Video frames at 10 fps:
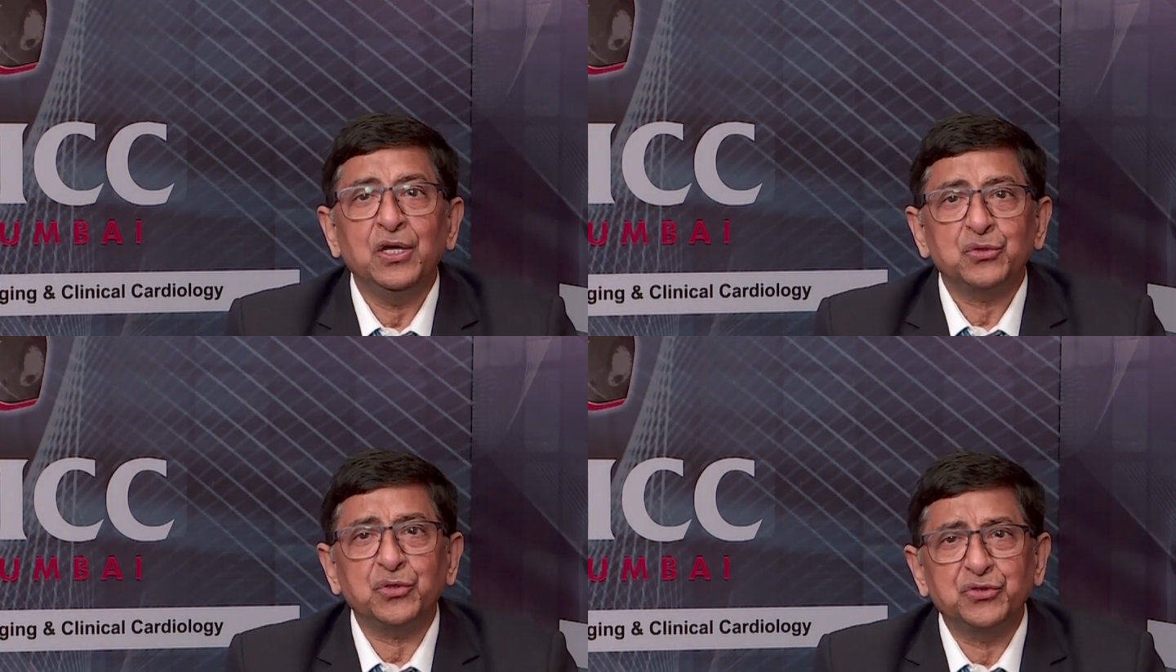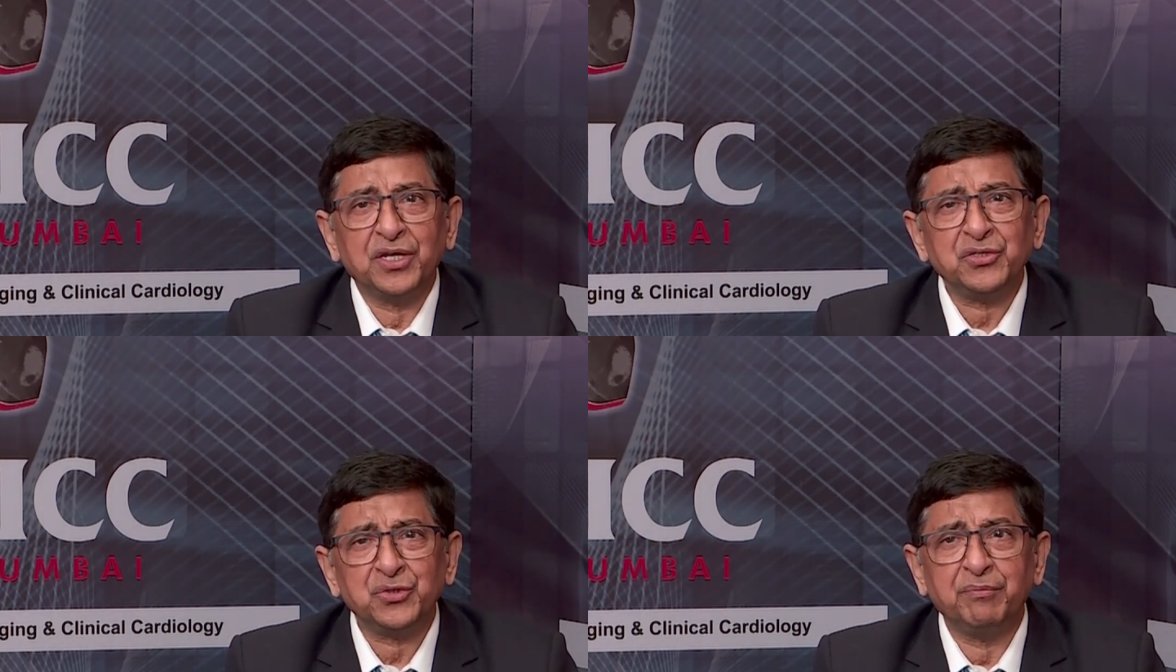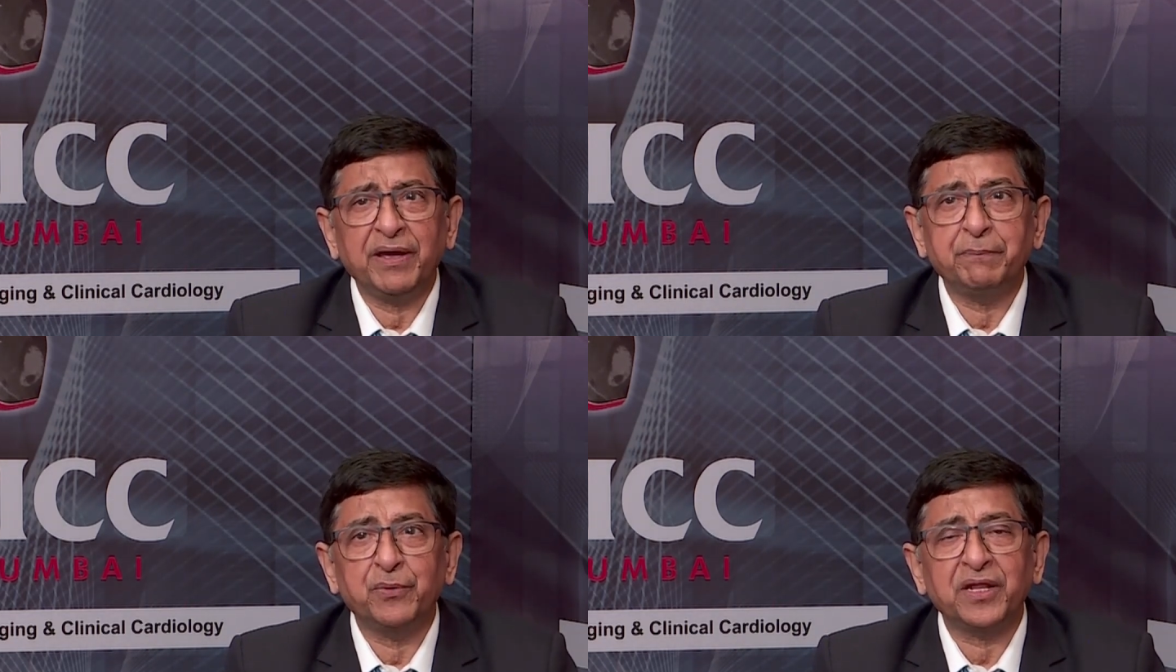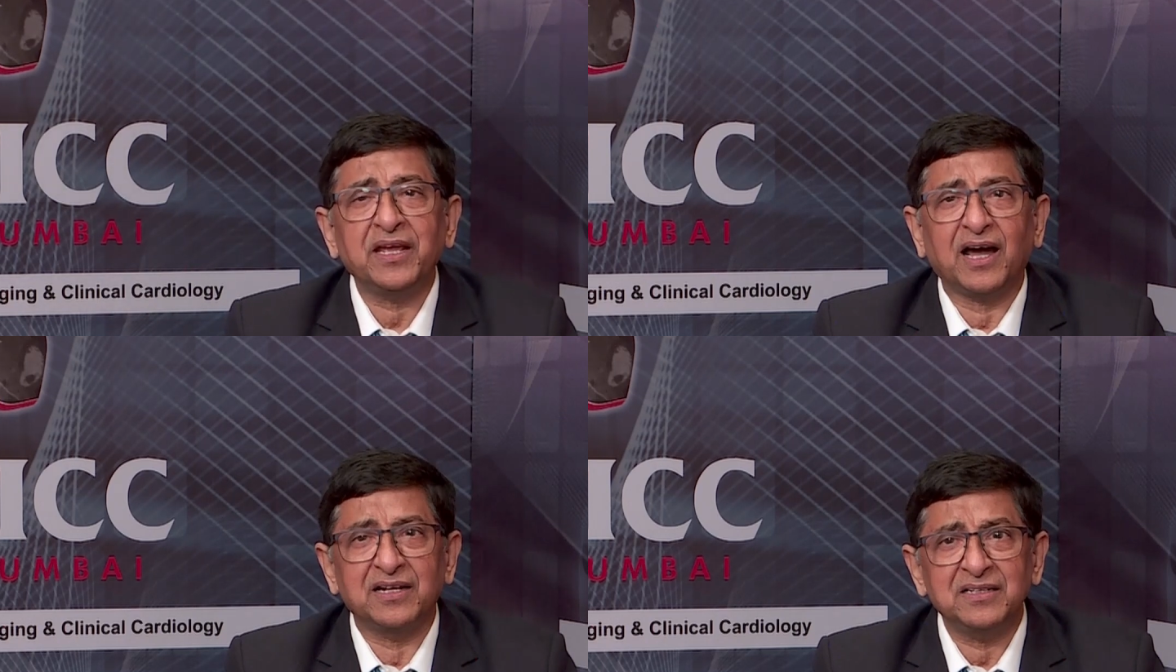So just by
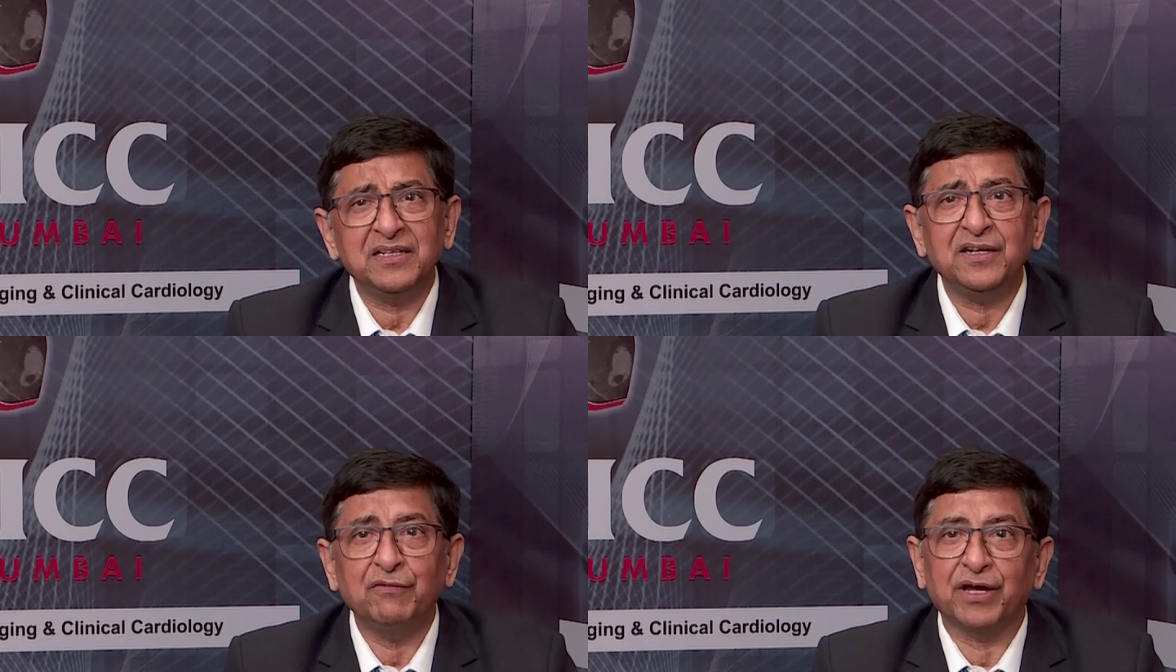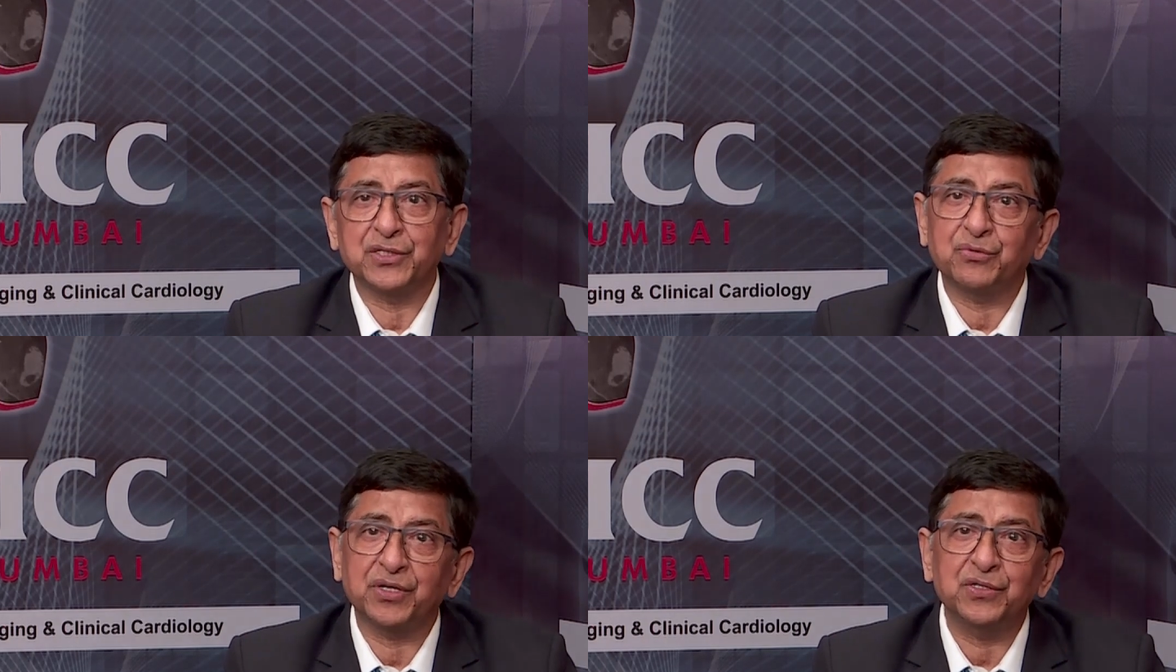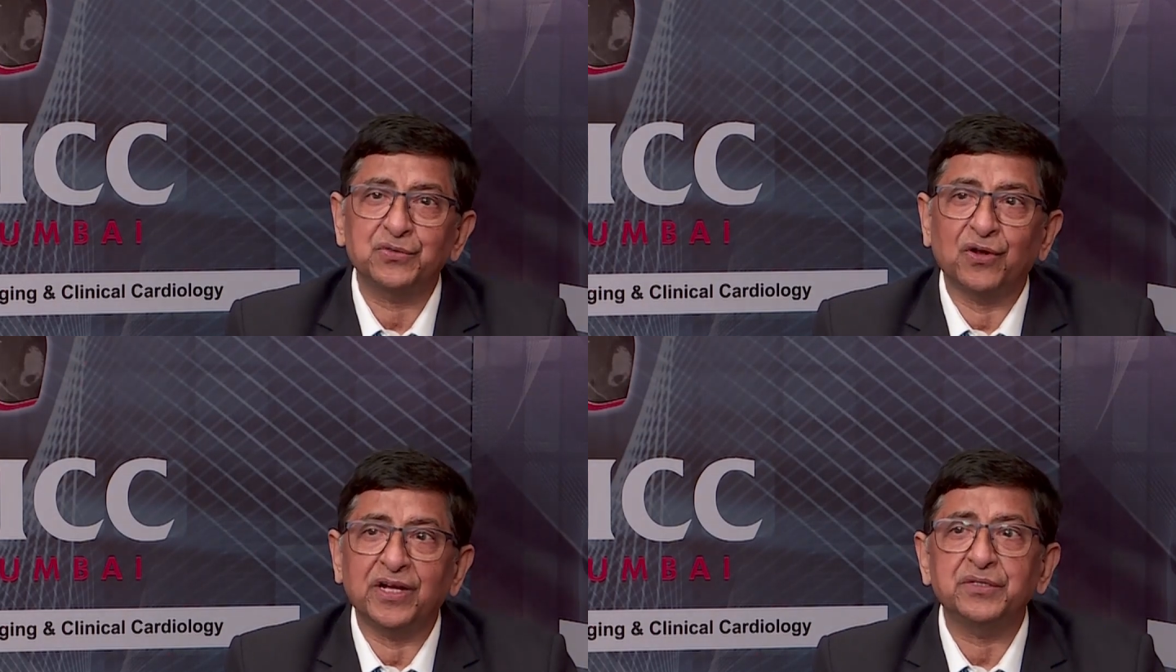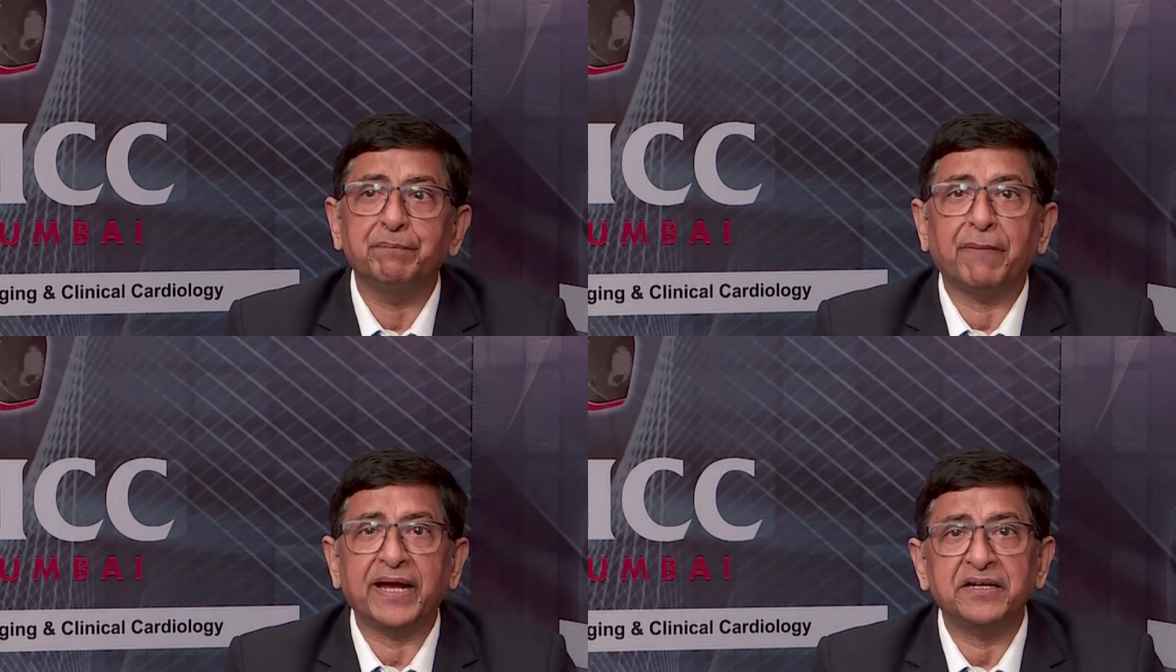putting another device, what is called as
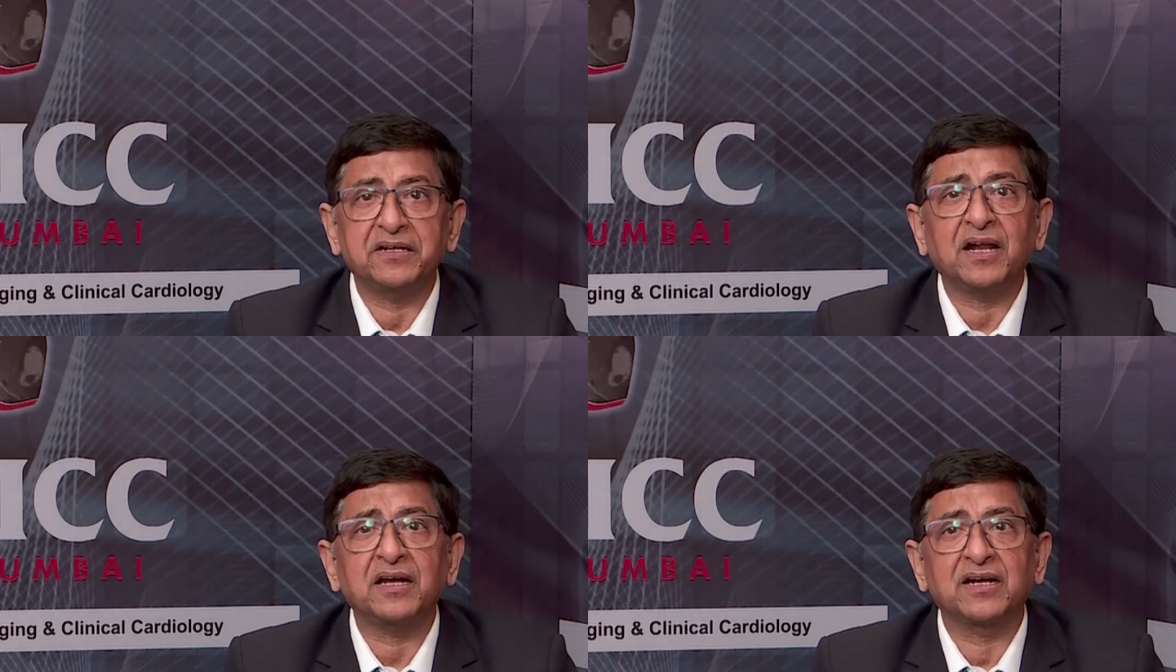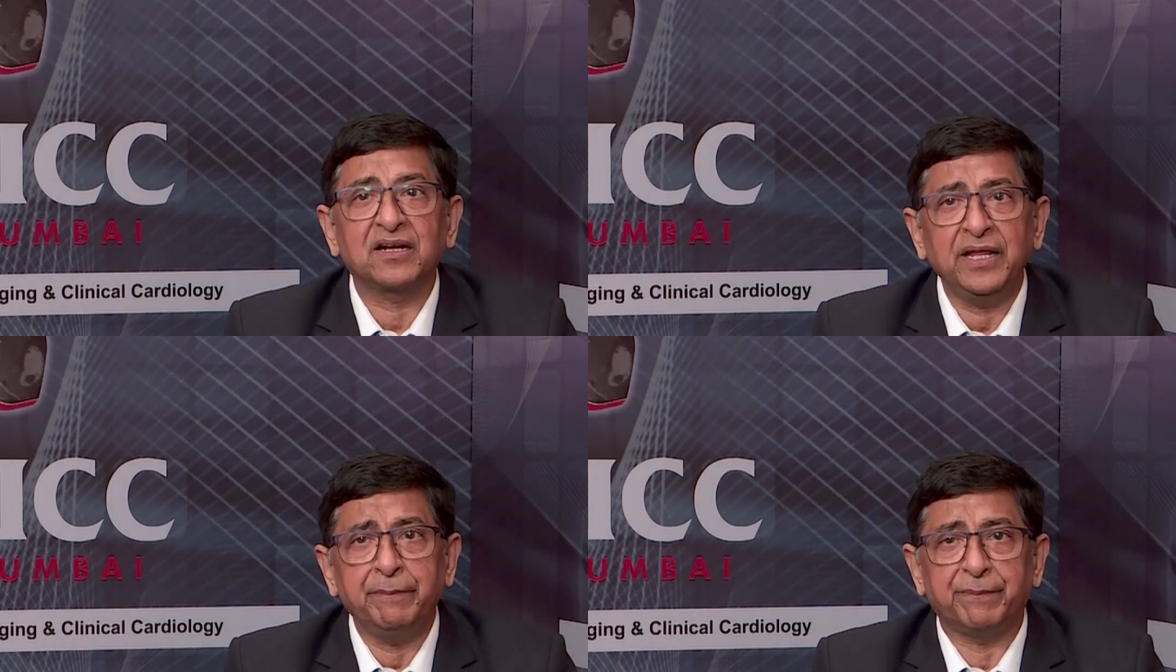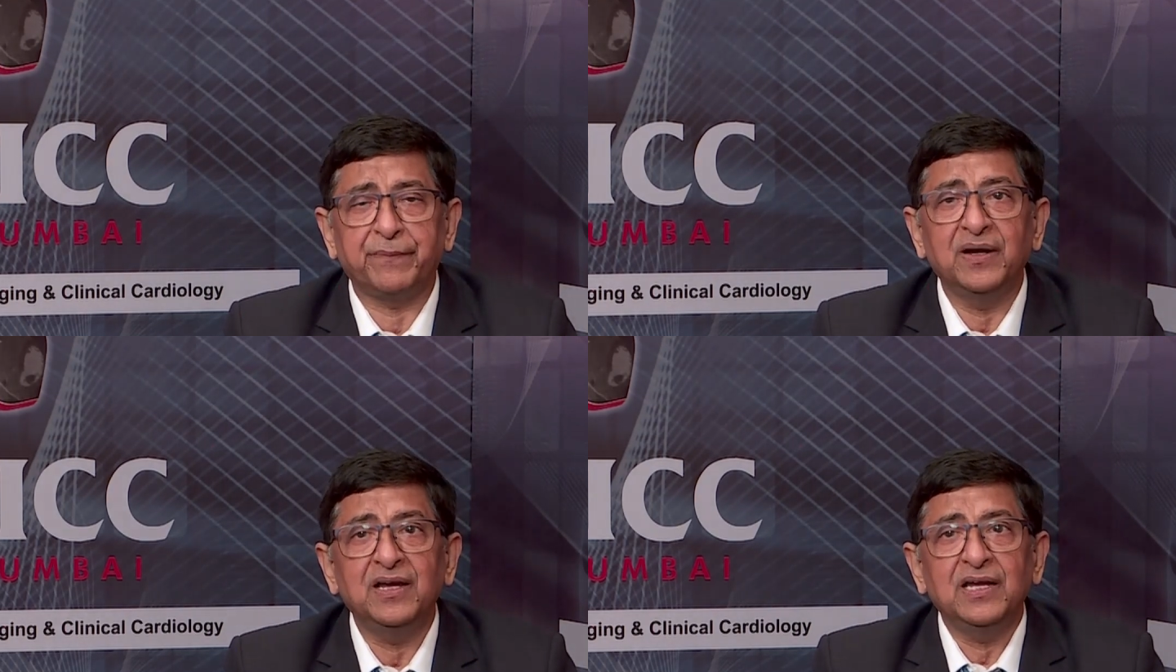mitra clip,